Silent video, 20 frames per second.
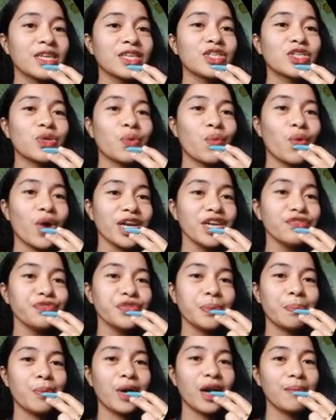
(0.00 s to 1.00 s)
So one of
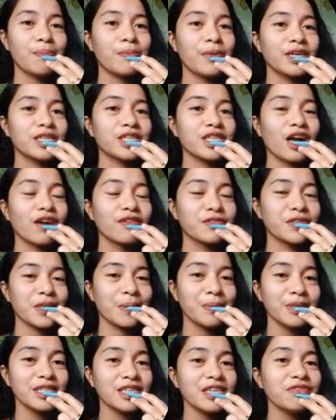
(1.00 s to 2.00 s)
the purpose of
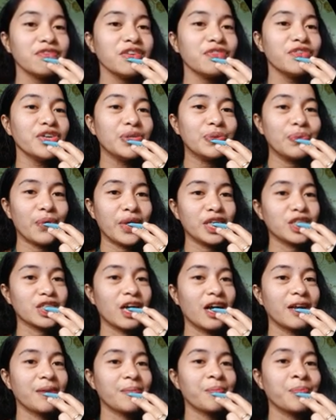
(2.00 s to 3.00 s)
summative
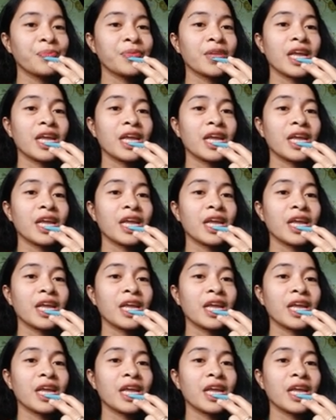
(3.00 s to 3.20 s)
evaluation